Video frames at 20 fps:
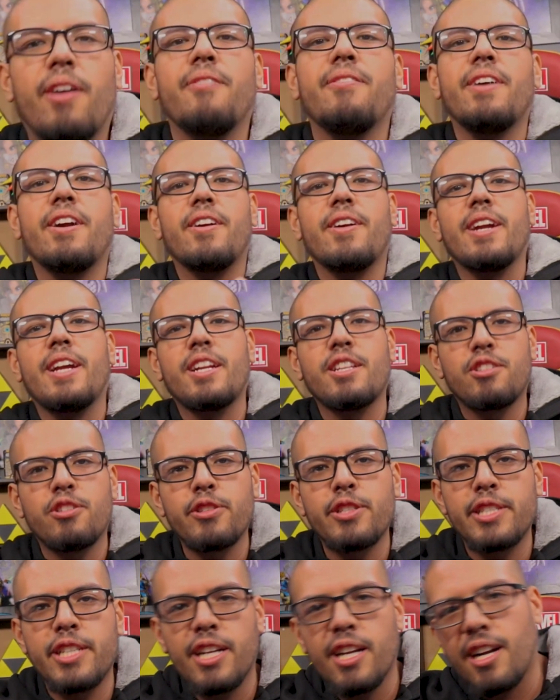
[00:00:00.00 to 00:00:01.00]
A very
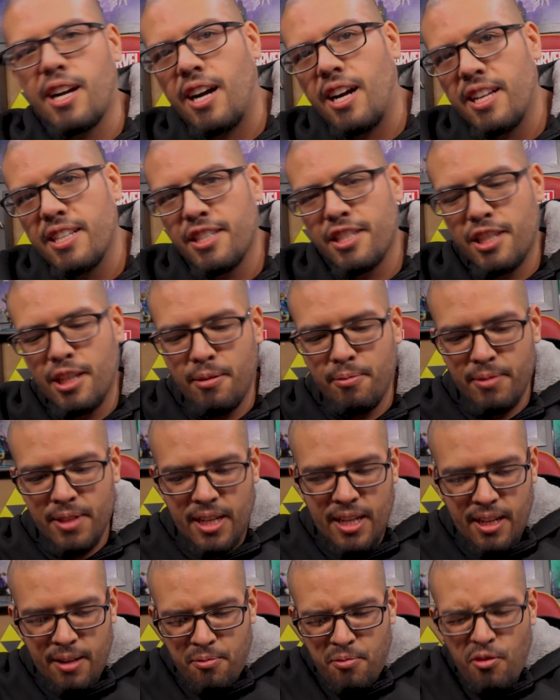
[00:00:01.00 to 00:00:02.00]
interesting concept,
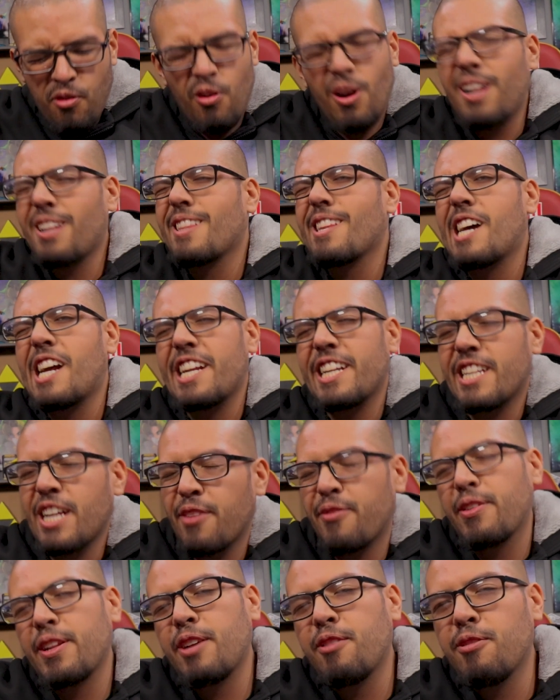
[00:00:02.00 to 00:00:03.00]
one that I
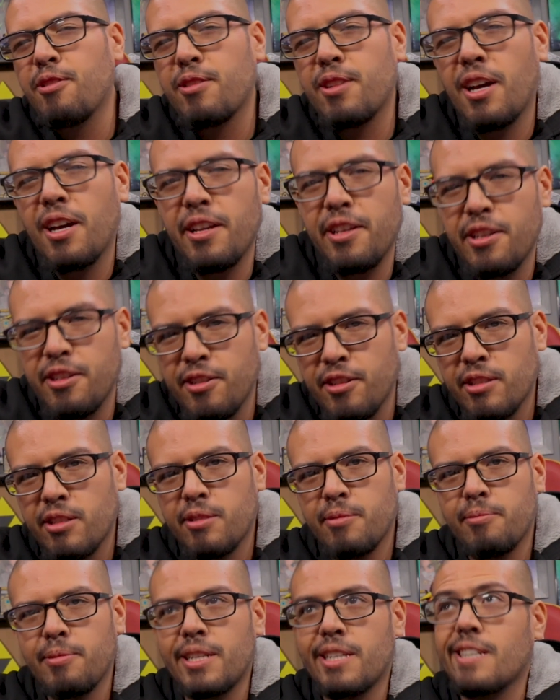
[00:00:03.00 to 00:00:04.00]
definitely will not
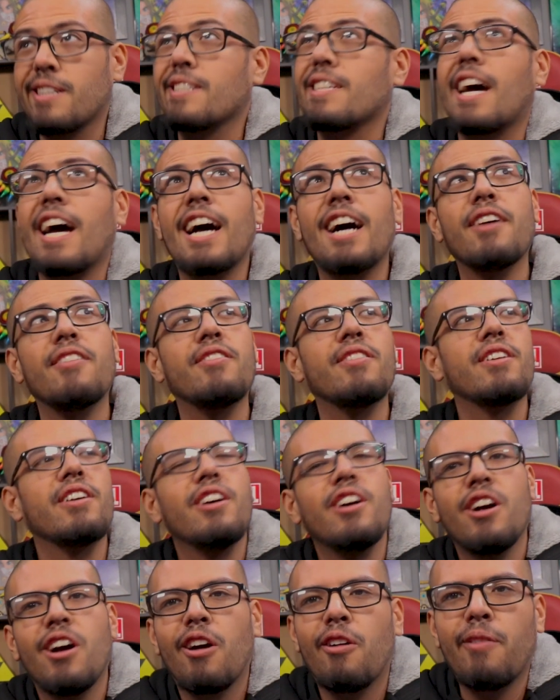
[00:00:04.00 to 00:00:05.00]
use because I have
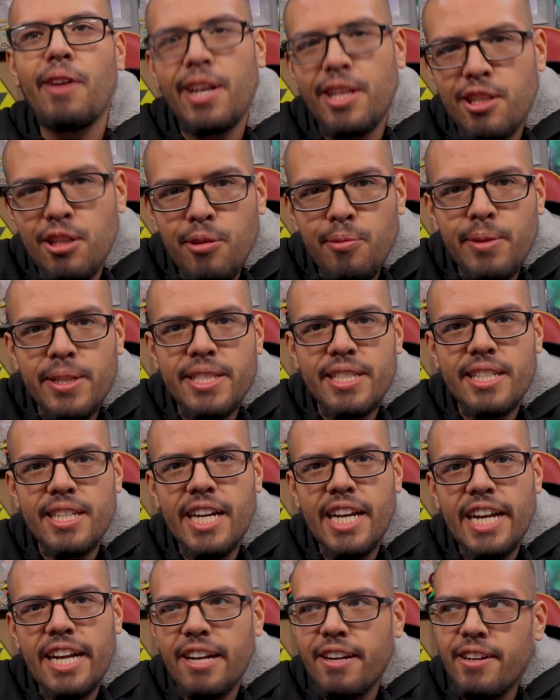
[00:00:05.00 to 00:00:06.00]
way too much
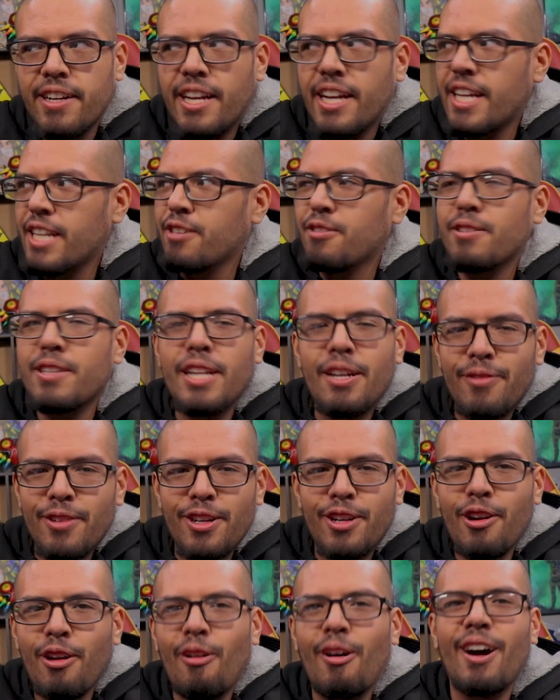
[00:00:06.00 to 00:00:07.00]
light here and it will never
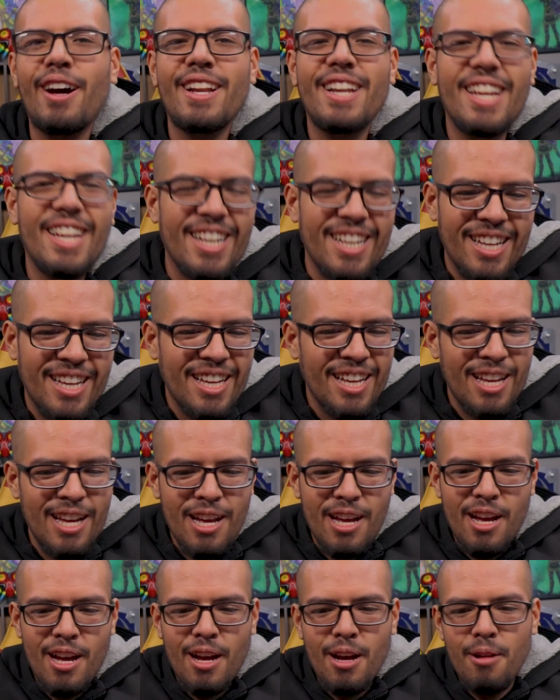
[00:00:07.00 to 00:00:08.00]
go on.
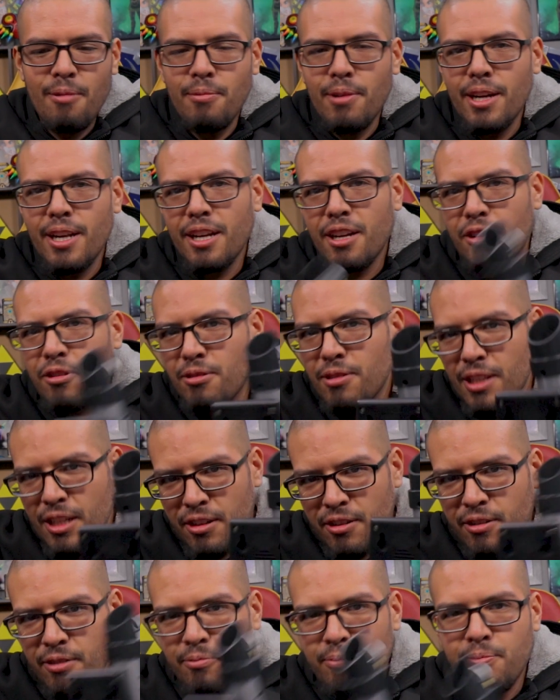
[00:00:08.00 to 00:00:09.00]
But a cool
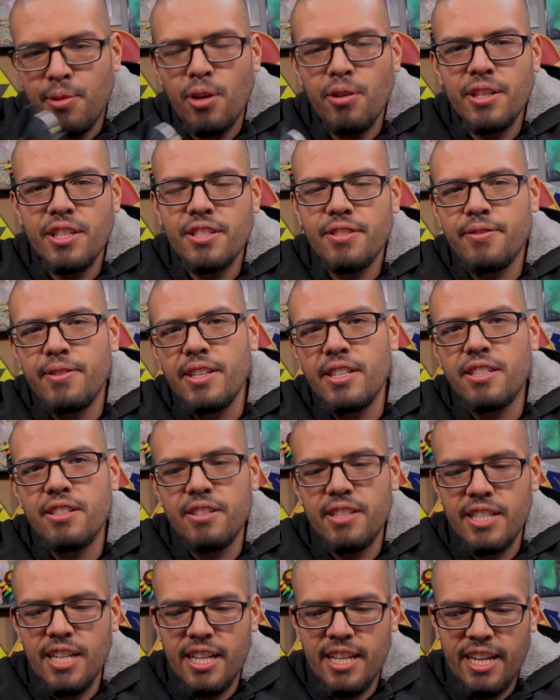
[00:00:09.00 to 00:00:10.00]
little bonus
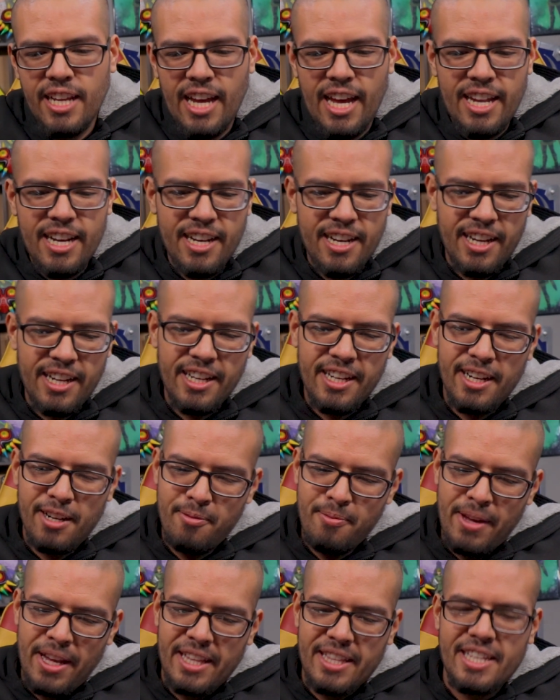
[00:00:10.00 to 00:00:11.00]
feature that they added. They didn't
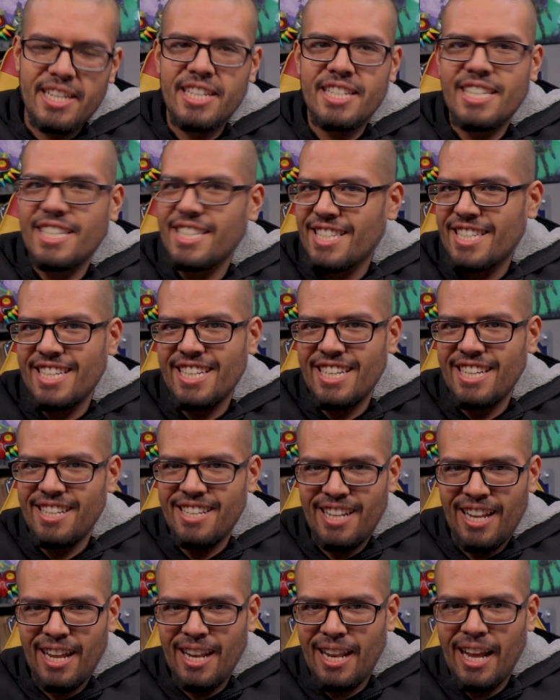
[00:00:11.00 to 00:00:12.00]
even make this into
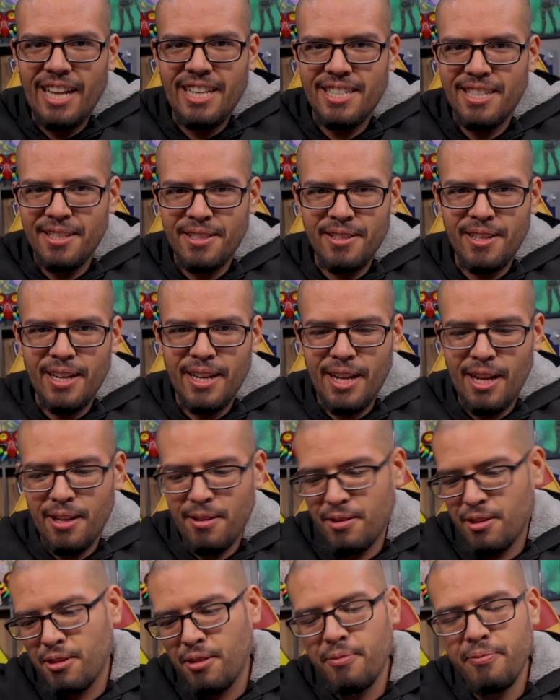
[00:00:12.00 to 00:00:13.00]
a light sensor like that,
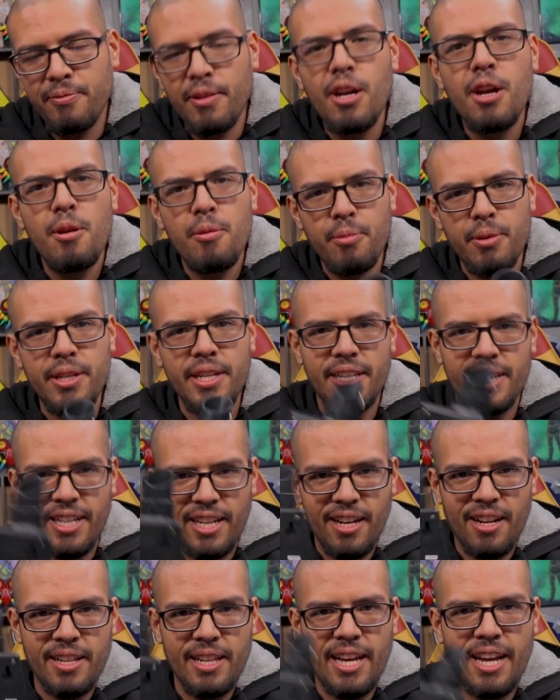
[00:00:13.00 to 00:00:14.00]
so pretty
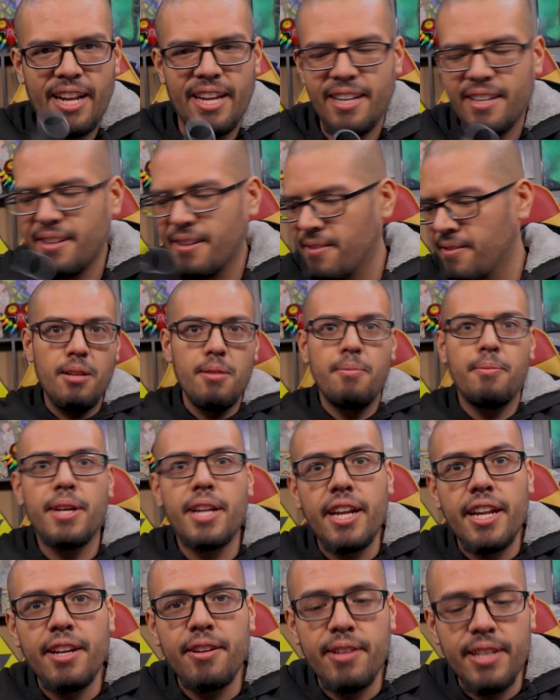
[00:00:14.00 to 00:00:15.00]
neat on that end. But
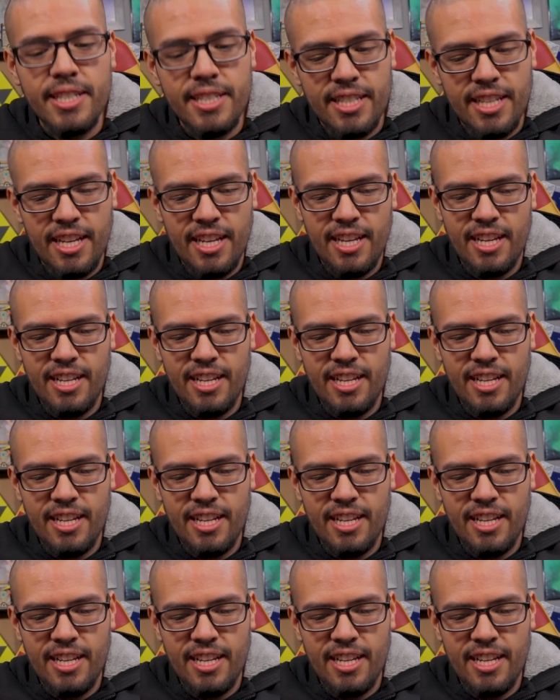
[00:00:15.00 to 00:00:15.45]
anyways,